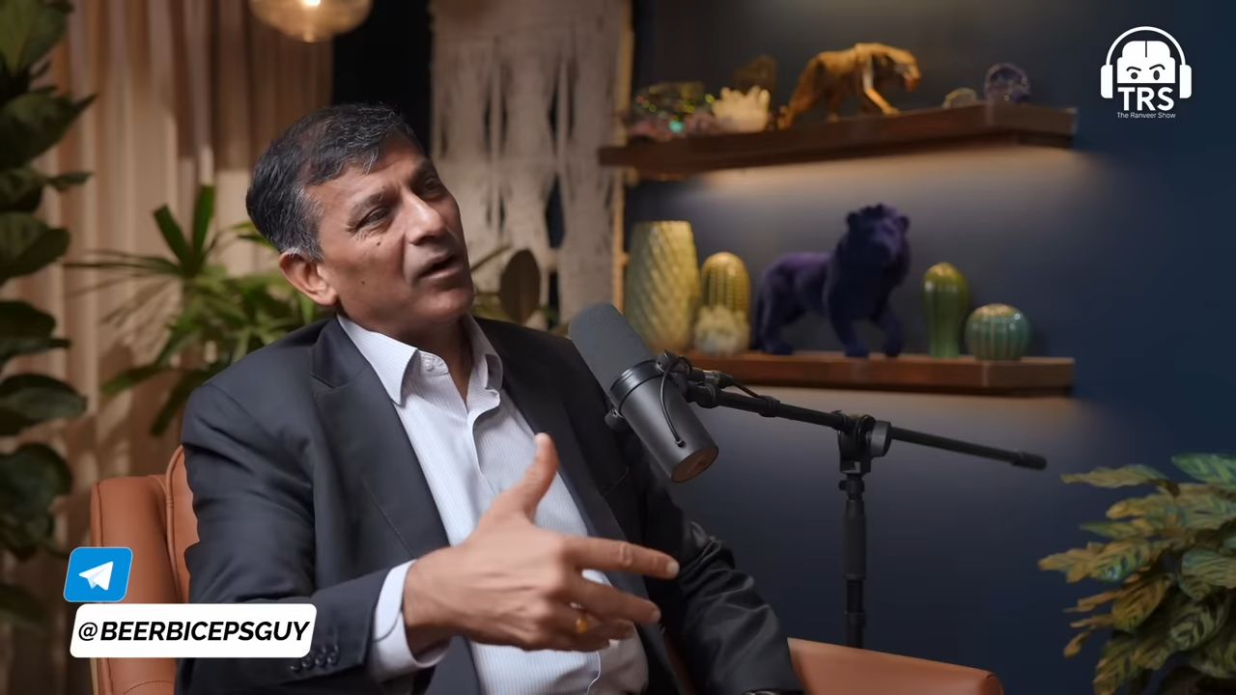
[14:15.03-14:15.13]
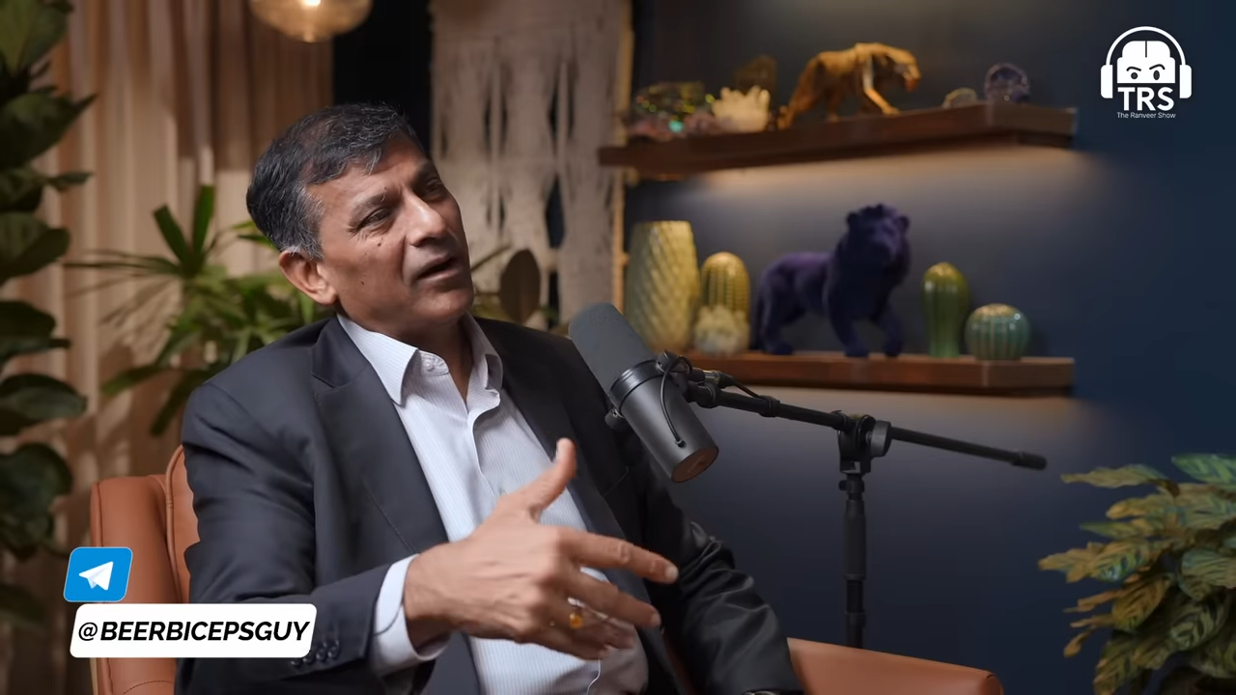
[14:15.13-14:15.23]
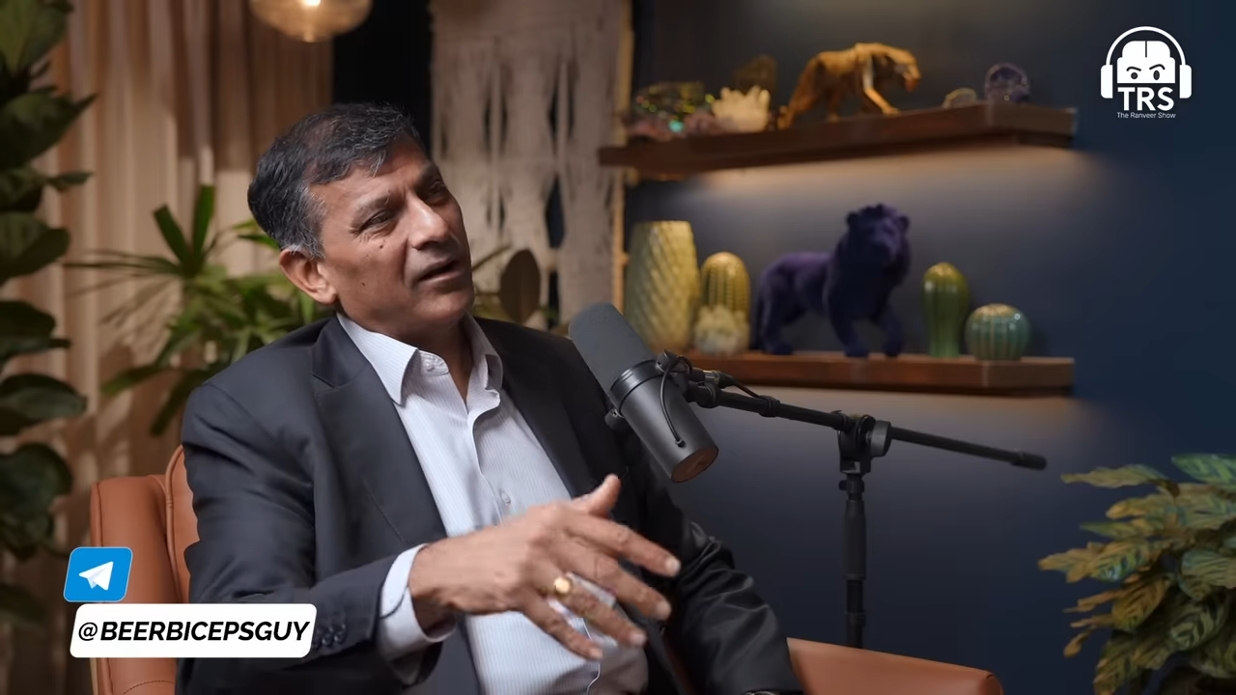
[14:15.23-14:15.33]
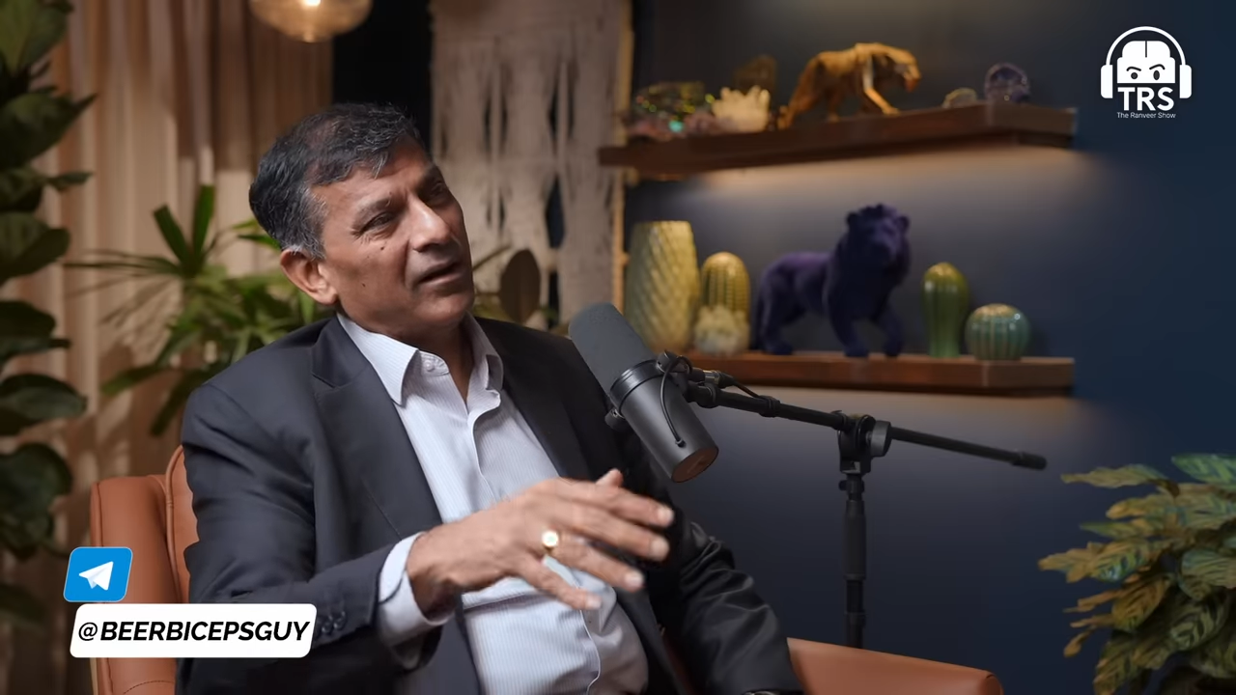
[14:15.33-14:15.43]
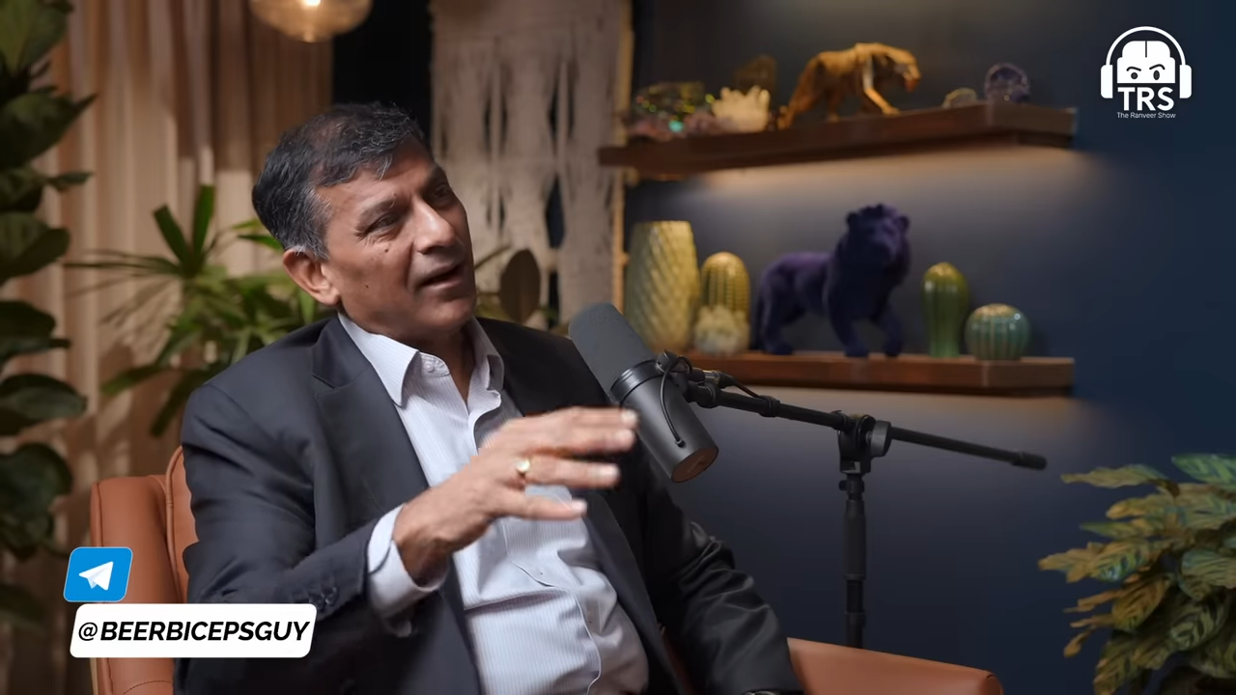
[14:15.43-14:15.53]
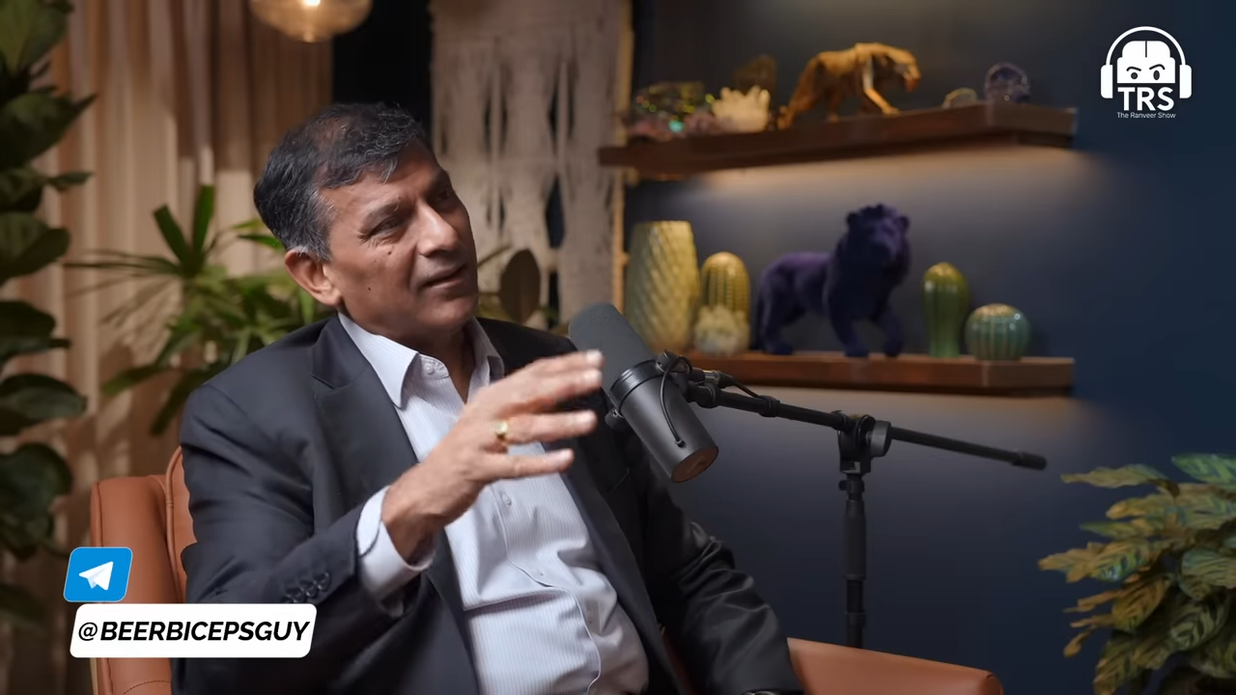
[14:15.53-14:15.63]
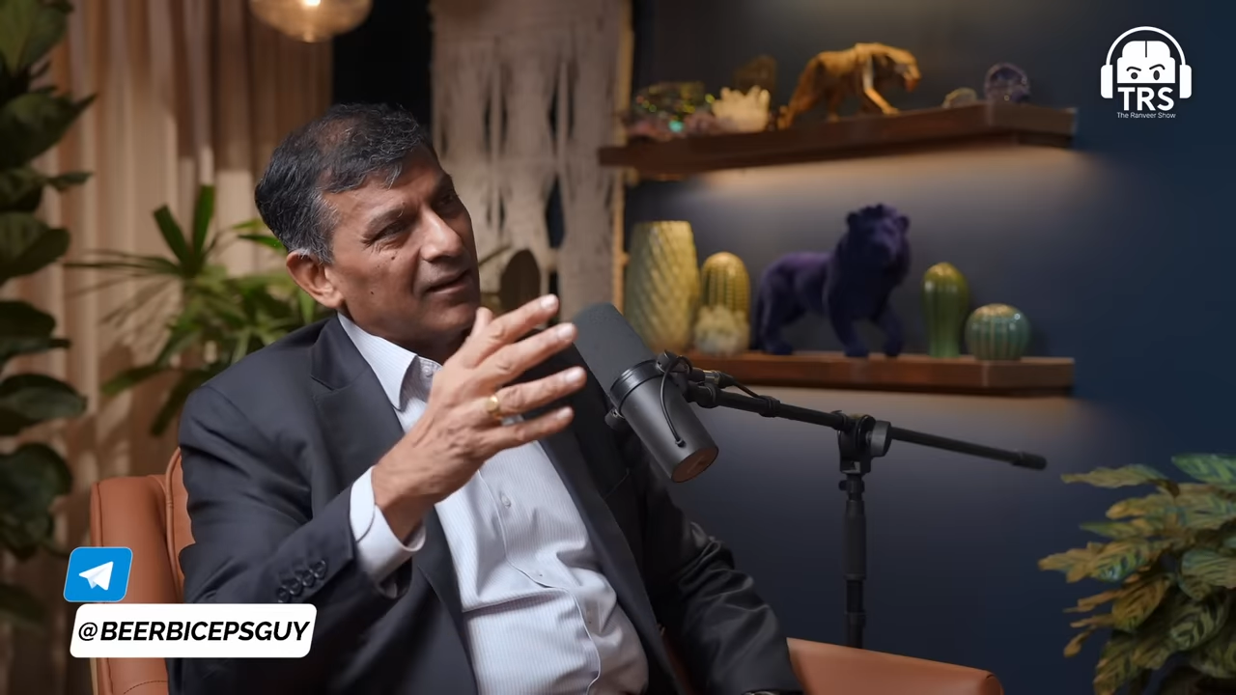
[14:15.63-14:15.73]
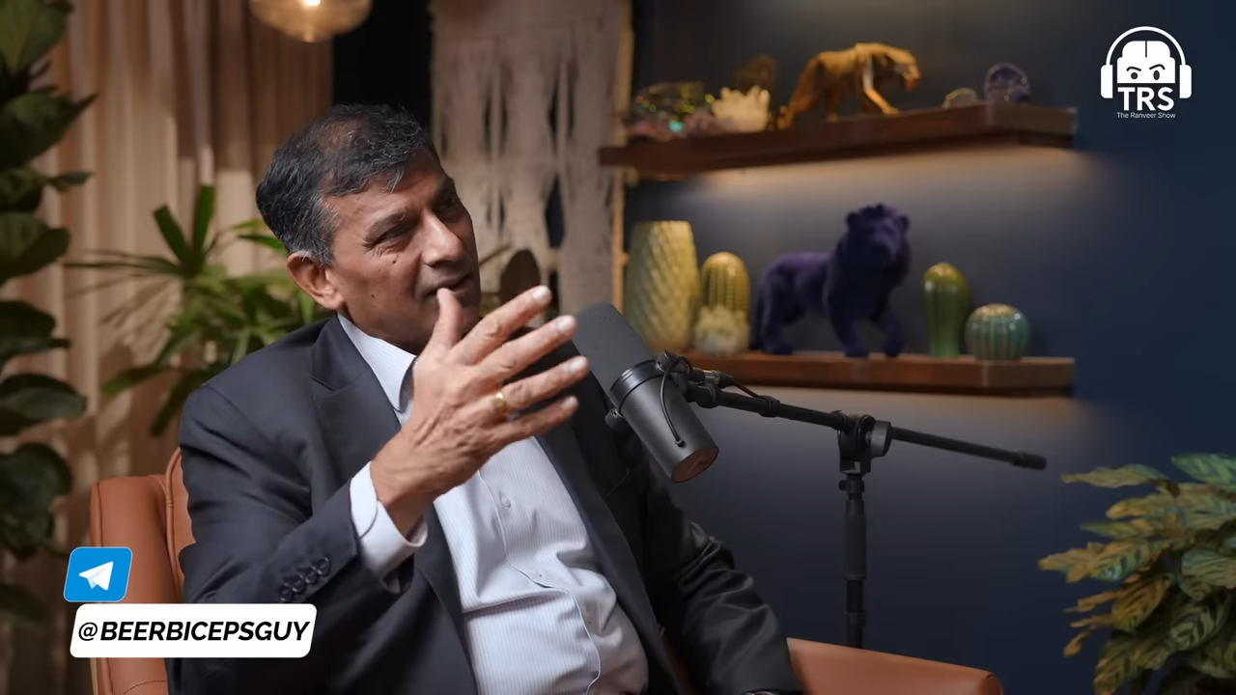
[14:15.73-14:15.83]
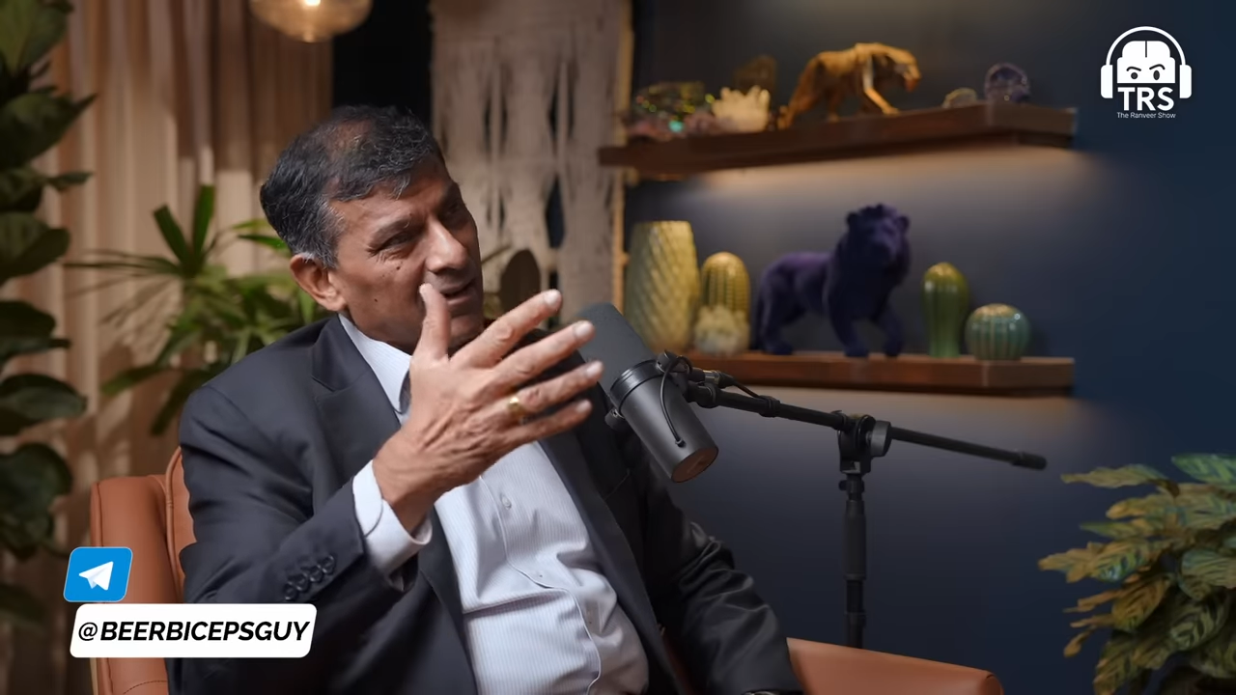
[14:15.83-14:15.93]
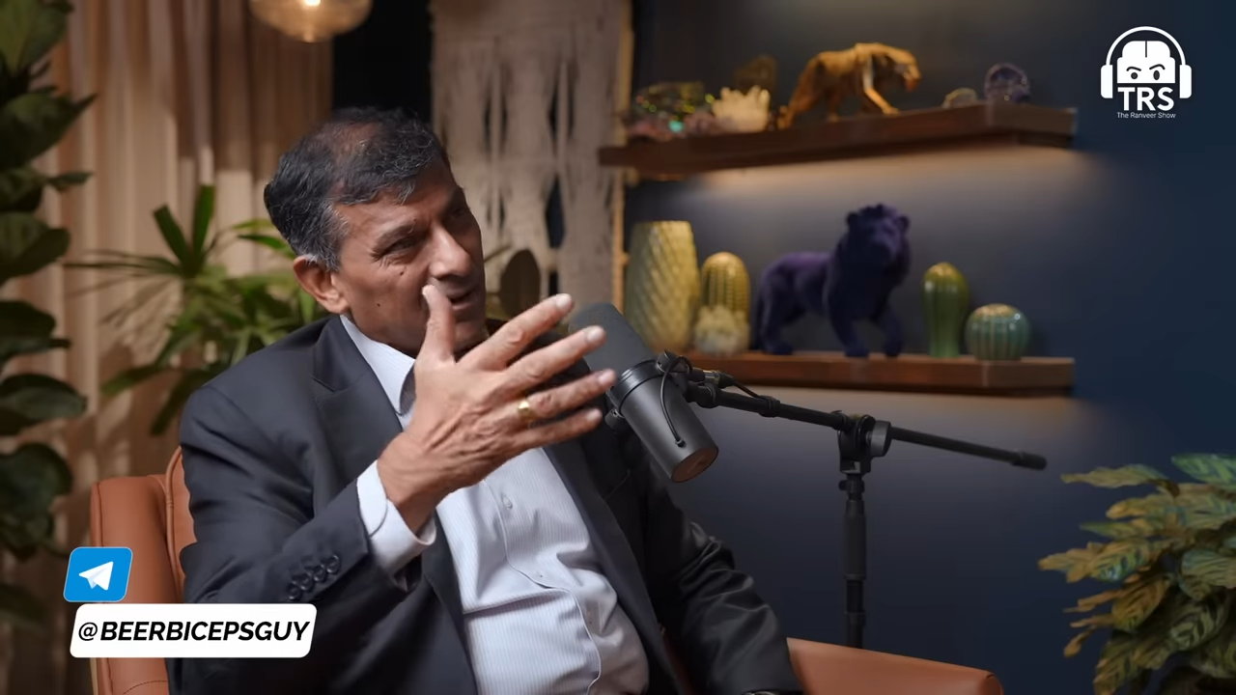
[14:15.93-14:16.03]
why I
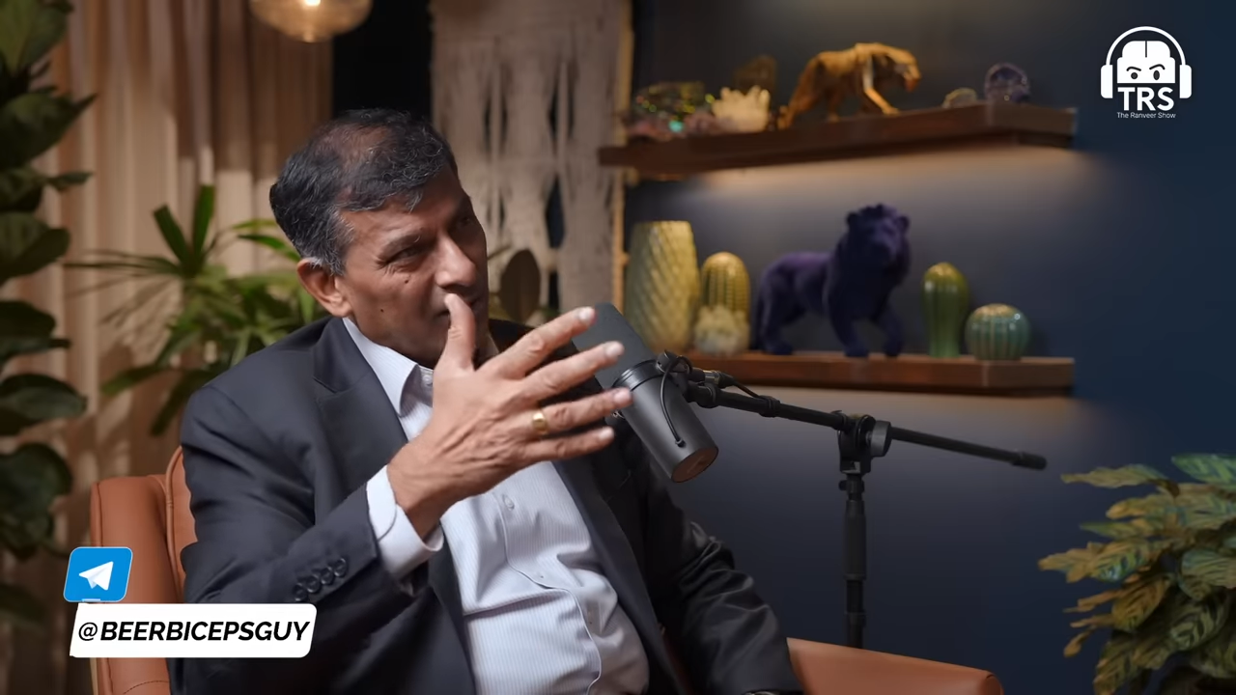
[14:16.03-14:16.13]
think